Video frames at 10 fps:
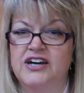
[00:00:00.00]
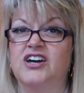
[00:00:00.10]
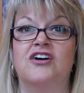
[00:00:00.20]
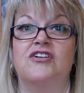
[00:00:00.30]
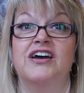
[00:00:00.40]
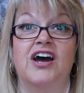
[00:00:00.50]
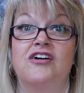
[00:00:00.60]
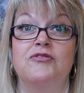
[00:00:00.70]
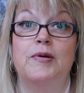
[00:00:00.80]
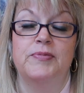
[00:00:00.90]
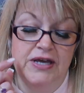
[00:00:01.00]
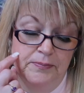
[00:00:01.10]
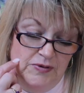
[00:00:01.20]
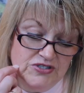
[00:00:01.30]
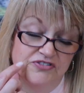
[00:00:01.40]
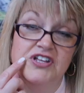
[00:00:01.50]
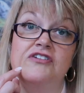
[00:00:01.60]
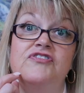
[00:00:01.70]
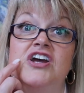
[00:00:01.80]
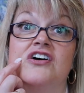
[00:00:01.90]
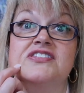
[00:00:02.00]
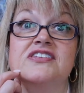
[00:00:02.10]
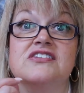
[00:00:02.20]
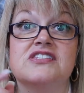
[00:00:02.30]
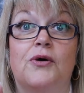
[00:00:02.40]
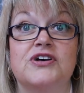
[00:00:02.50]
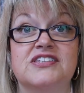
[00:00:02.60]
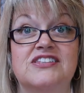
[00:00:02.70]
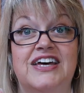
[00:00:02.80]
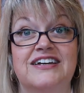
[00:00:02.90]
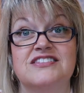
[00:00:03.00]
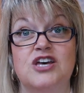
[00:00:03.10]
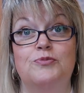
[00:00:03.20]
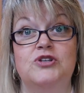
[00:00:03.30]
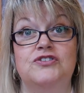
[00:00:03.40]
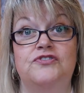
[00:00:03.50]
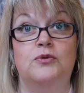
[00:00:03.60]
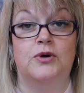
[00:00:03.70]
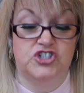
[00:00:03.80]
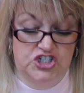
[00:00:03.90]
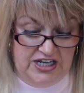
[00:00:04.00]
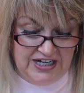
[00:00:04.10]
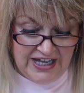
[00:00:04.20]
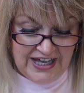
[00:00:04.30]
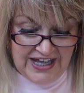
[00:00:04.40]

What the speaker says: I can't remember now, but it was off the lovely Oscar. So Oscar, thanks so much if you're watching.